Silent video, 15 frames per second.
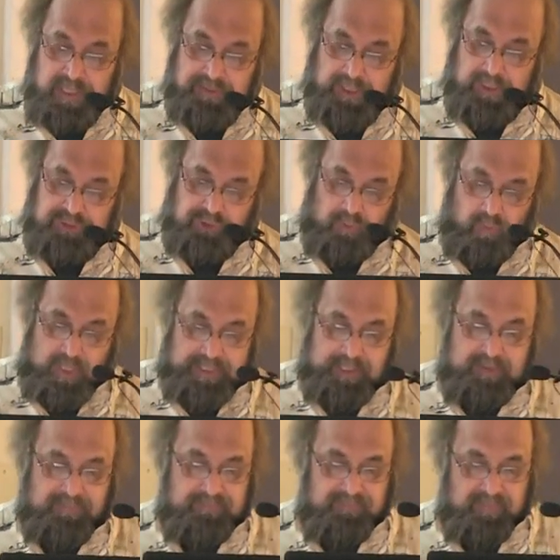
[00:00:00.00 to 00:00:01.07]
They also
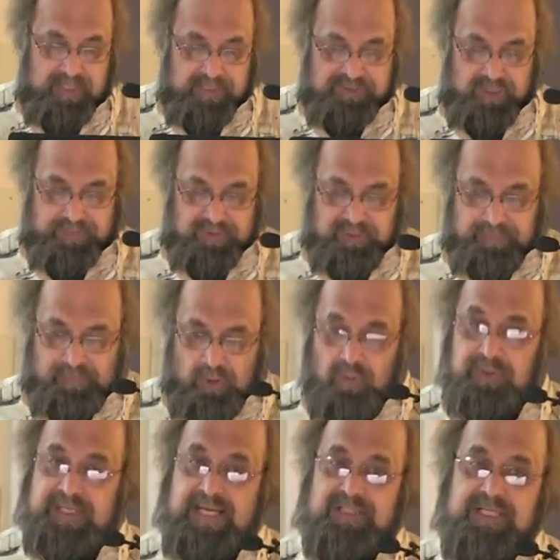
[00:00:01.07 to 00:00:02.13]
wanted to exhibit the
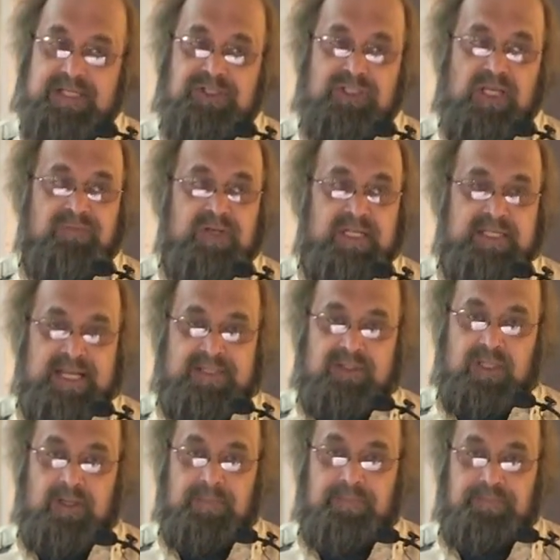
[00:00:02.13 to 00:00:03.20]
boat. In eighteen seventy-eight,
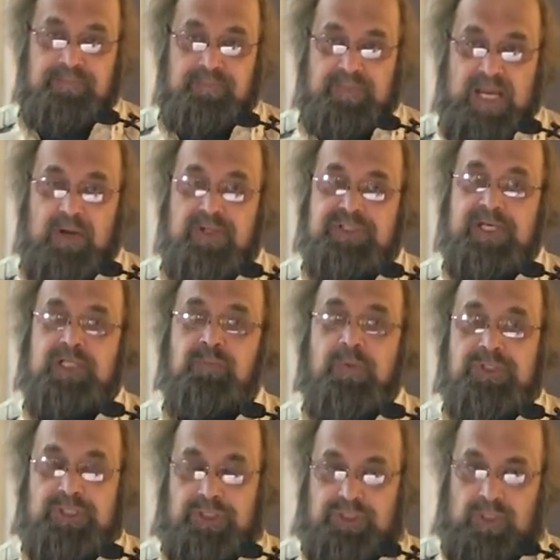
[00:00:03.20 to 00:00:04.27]
the Paris
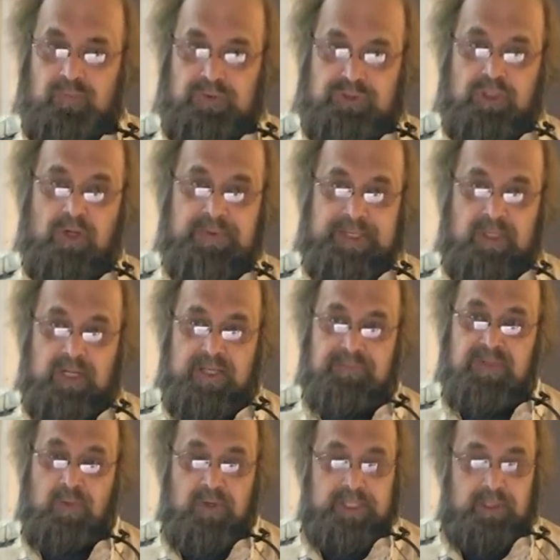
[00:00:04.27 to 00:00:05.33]
Exposition was going on.
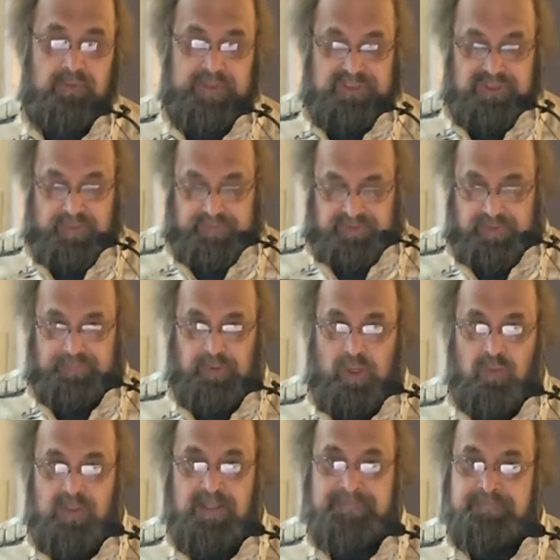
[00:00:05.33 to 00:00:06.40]
They wanted to exhibit the
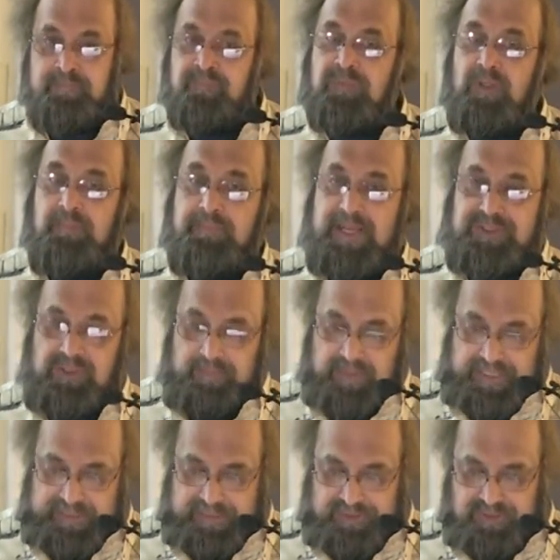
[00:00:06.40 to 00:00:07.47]
boat, make some
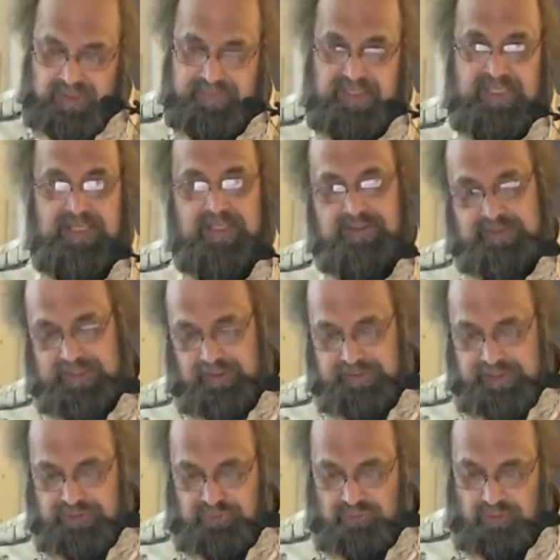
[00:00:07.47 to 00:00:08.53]
money exhibiting it, tell
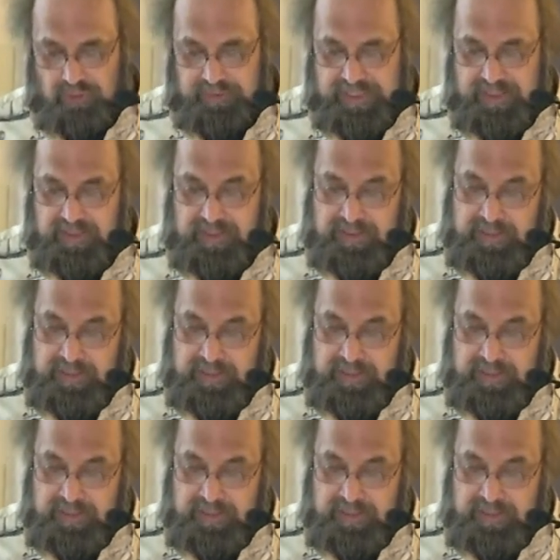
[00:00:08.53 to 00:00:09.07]
their story.